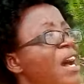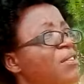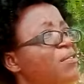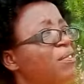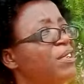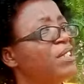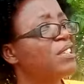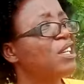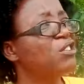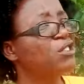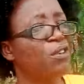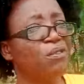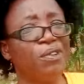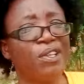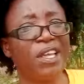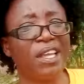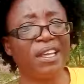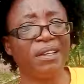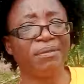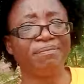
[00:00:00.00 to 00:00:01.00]
advantage of
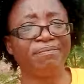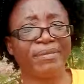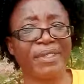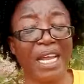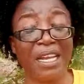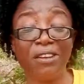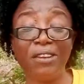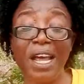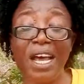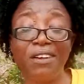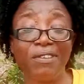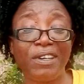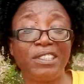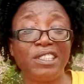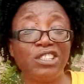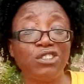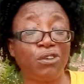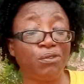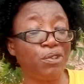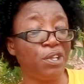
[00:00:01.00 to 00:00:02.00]

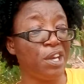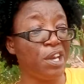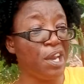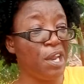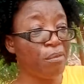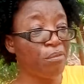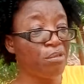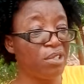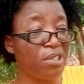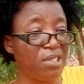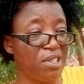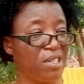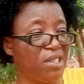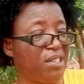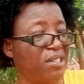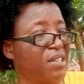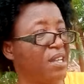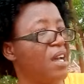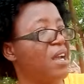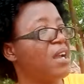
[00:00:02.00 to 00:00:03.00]
the neem seed
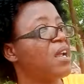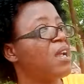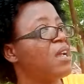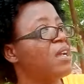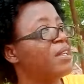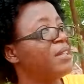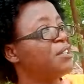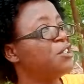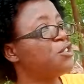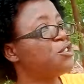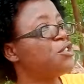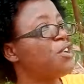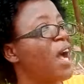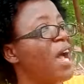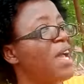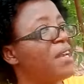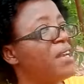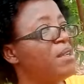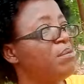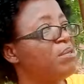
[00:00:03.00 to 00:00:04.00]
is that the
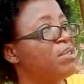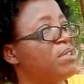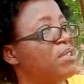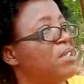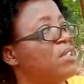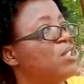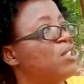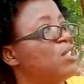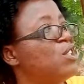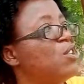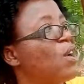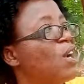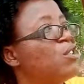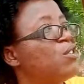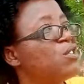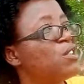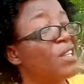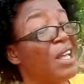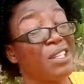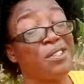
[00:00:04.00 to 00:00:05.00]
dry neem seed, you can
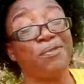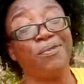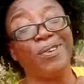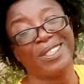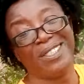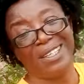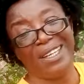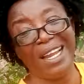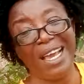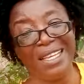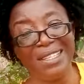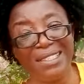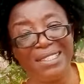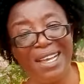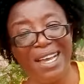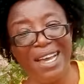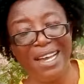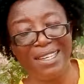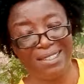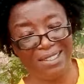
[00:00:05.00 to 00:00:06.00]
use it as
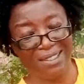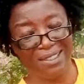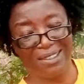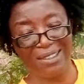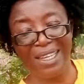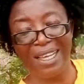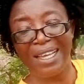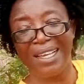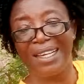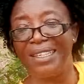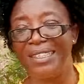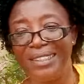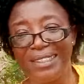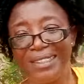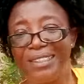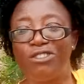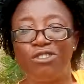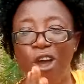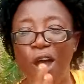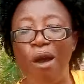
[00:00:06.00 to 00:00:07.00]
fertilizer, as in
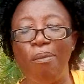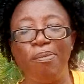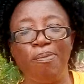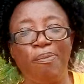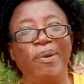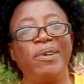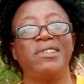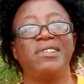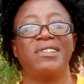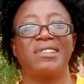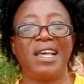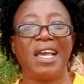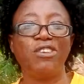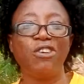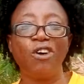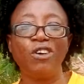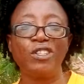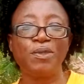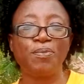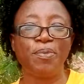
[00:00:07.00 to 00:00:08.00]
not pesticide,
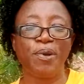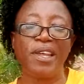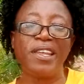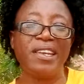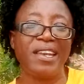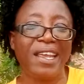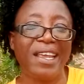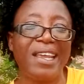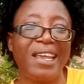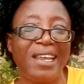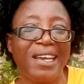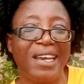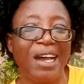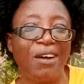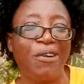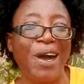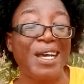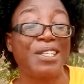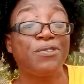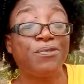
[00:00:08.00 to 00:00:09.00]
not spraying again
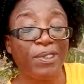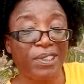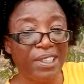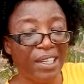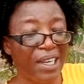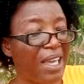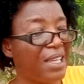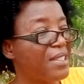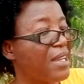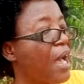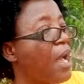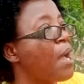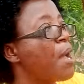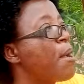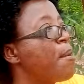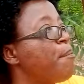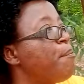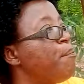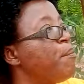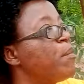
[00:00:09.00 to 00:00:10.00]
now, as fertilizer.
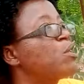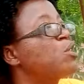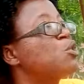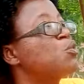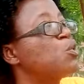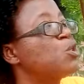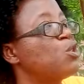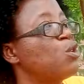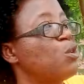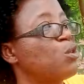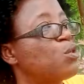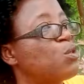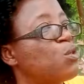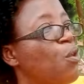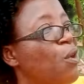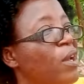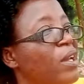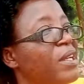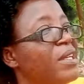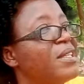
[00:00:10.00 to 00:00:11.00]
Mix it with your
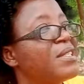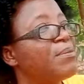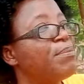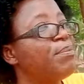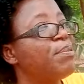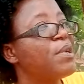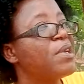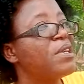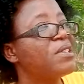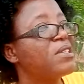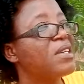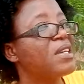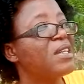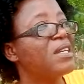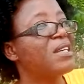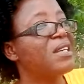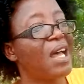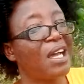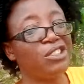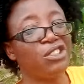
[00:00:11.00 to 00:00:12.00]
soil. It brings
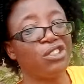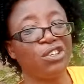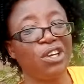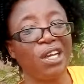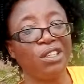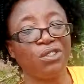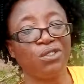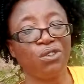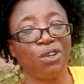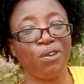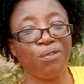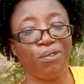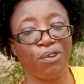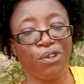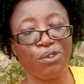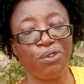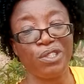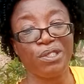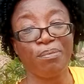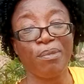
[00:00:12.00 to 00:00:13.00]
in natural soil.
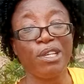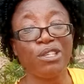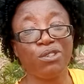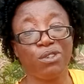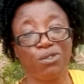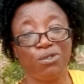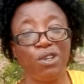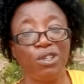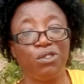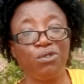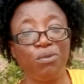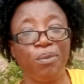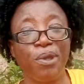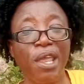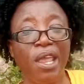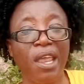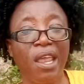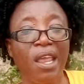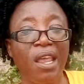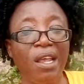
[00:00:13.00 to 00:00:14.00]
It makes your soil
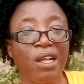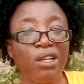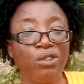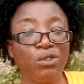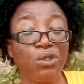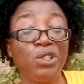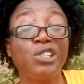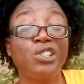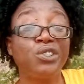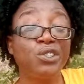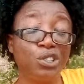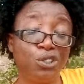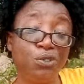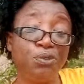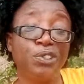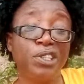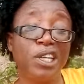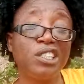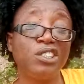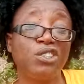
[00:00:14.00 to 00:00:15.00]
it
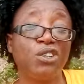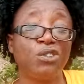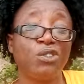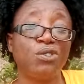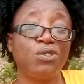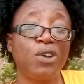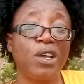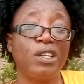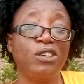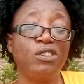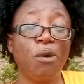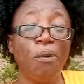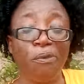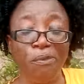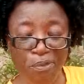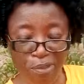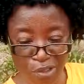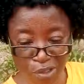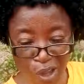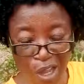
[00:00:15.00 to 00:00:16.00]
rejuvenates your soil.
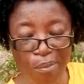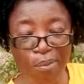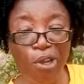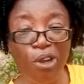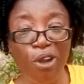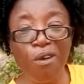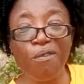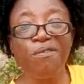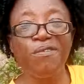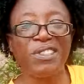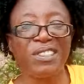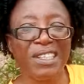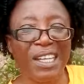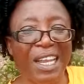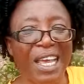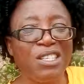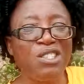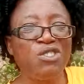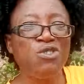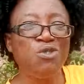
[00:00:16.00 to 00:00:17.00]
The soil becomes
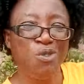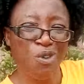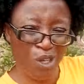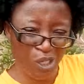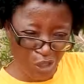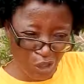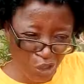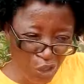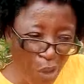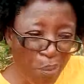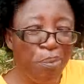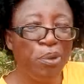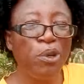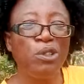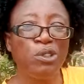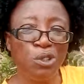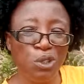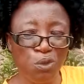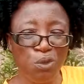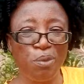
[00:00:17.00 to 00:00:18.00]
fertilized. Your
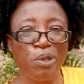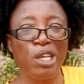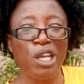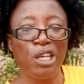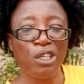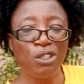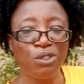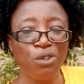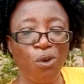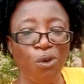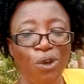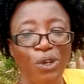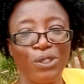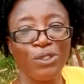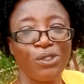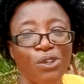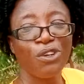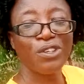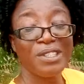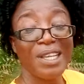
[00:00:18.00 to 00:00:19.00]
produce will be. So
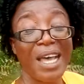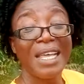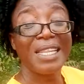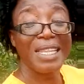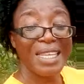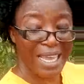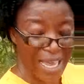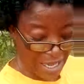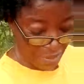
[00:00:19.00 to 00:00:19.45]
those are the